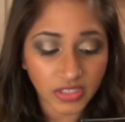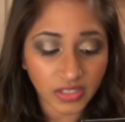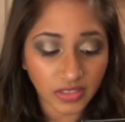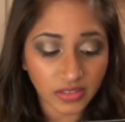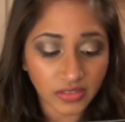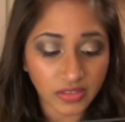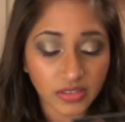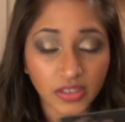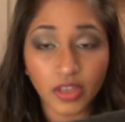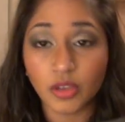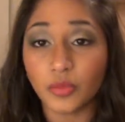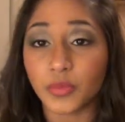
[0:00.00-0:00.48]

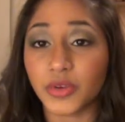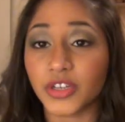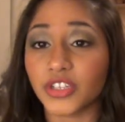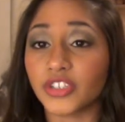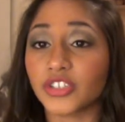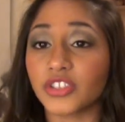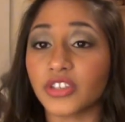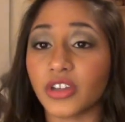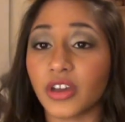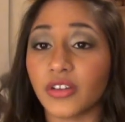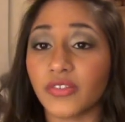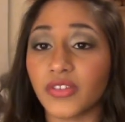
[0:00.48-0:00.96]
does so
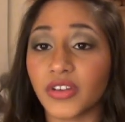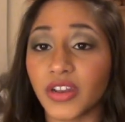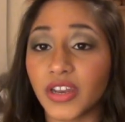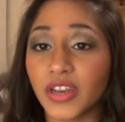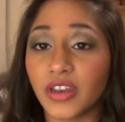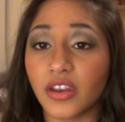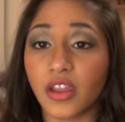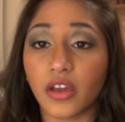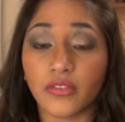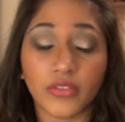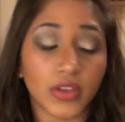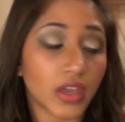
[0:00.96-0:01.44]
much stuff and I
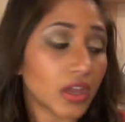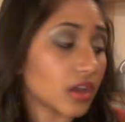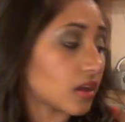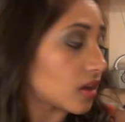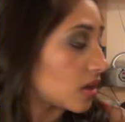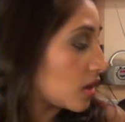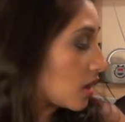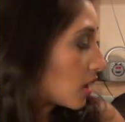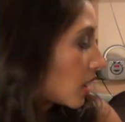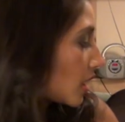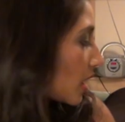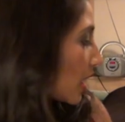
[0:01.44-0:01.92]
love
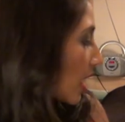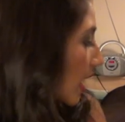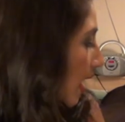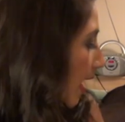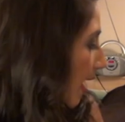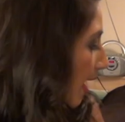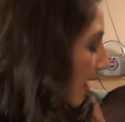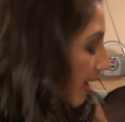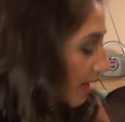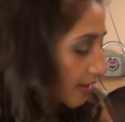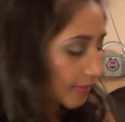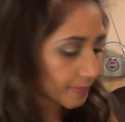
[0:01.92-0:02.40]

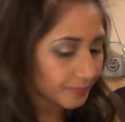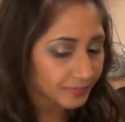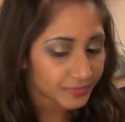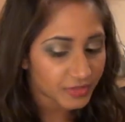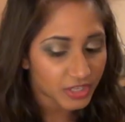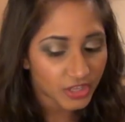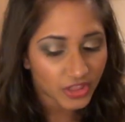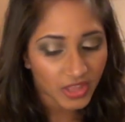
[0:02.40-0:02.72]
it.